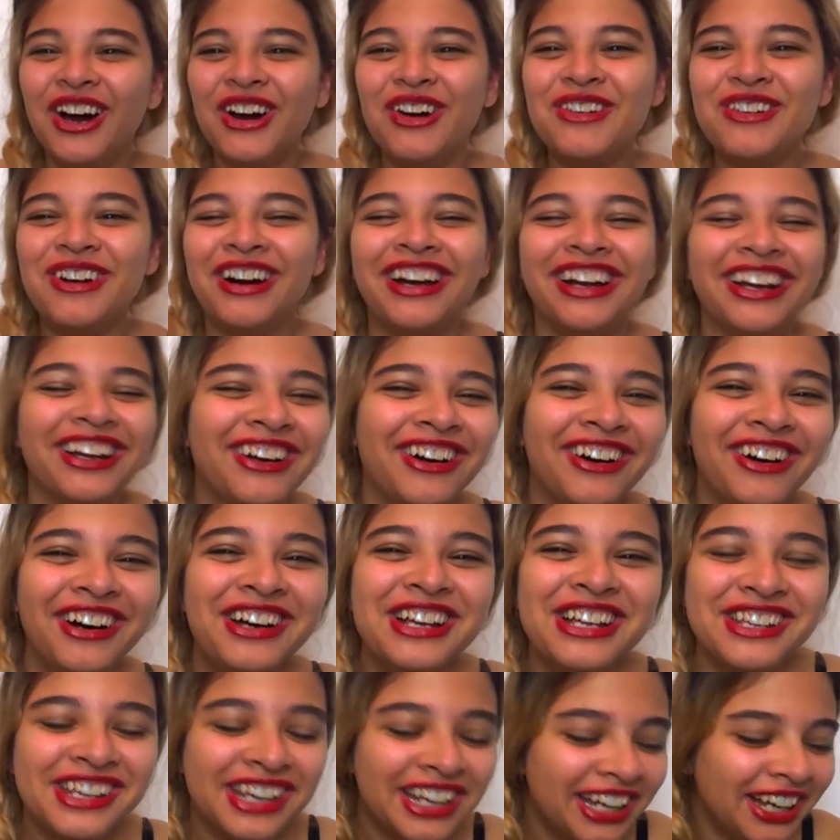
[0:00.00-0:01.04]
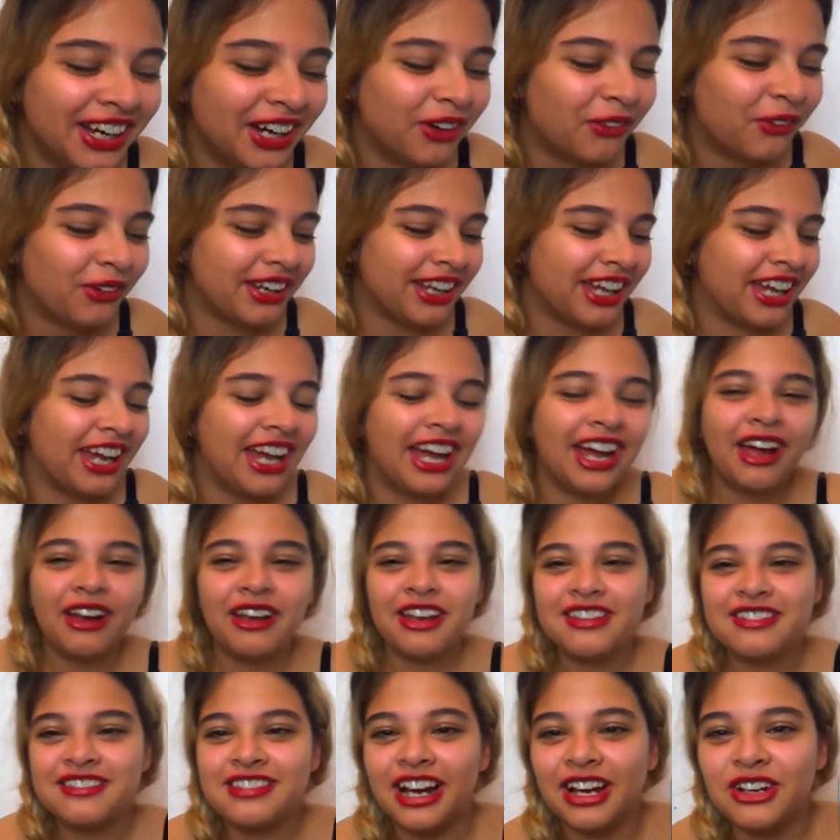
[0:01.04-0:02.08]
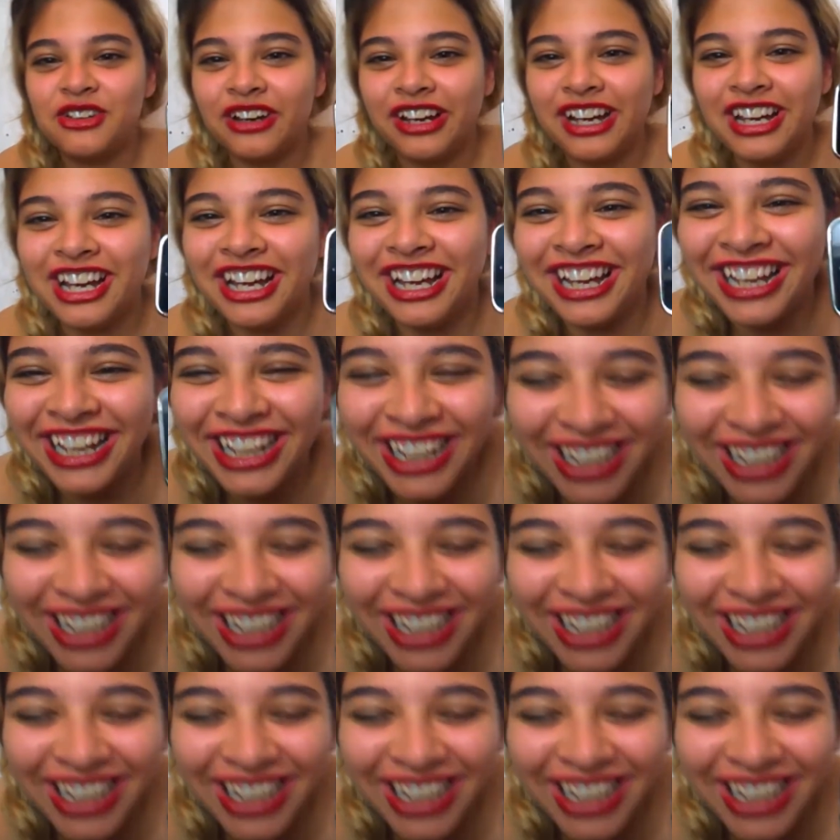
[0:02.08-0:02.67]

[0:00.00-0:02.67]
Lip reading: Oh my god! What the- Mr. Hydration.